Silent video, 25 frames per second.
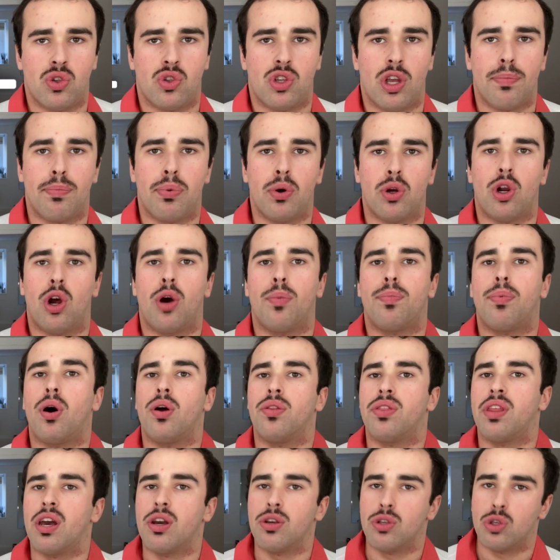had put up
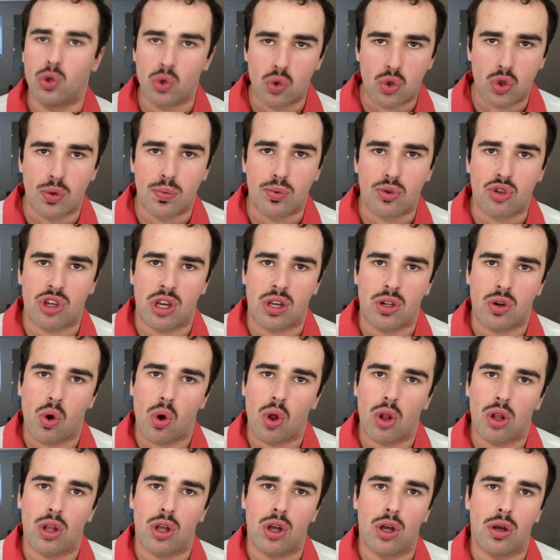on their YouTube
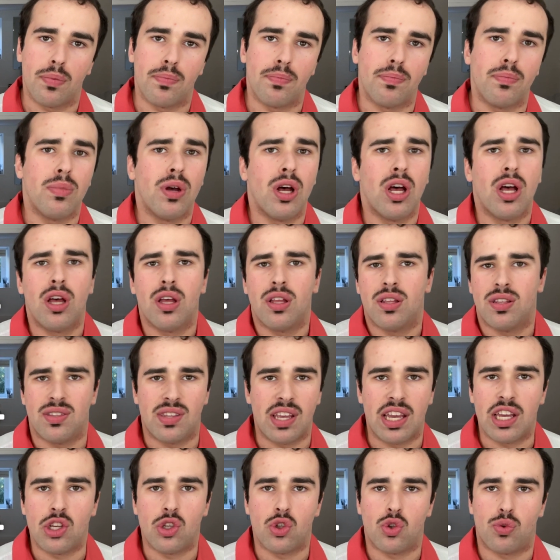channel
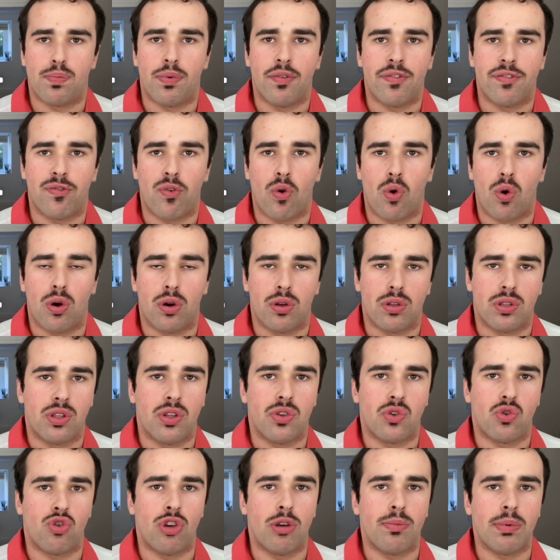days before the
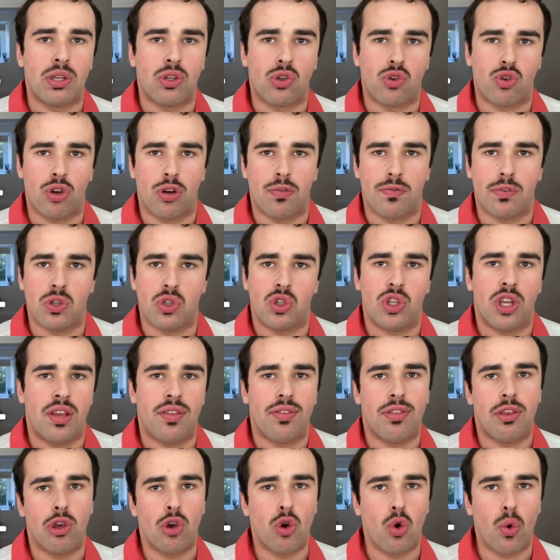streaming service hit
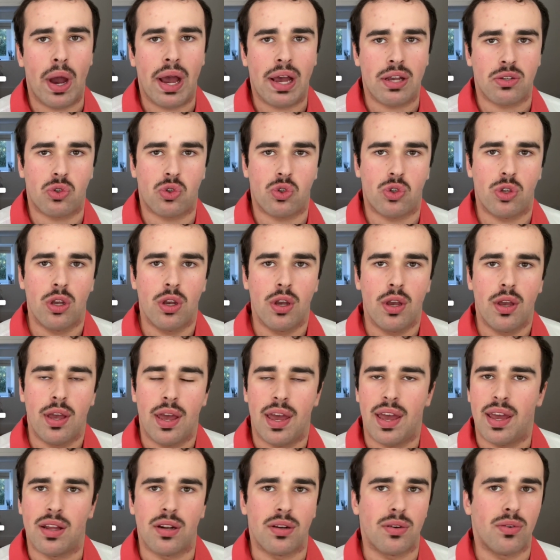the US
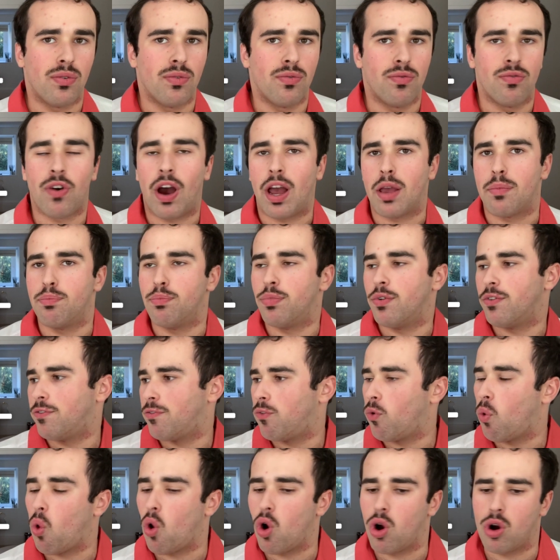and right
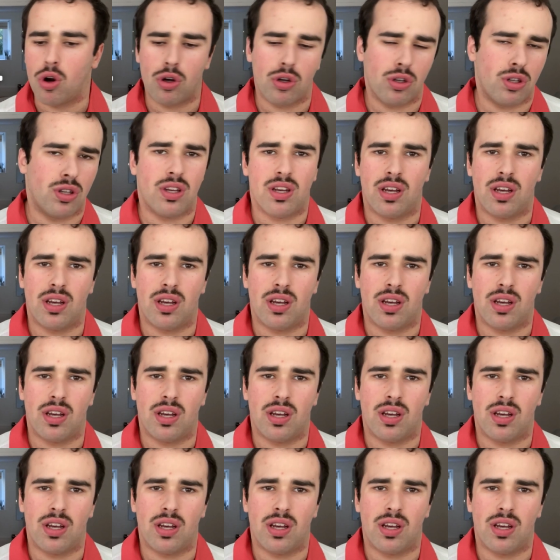before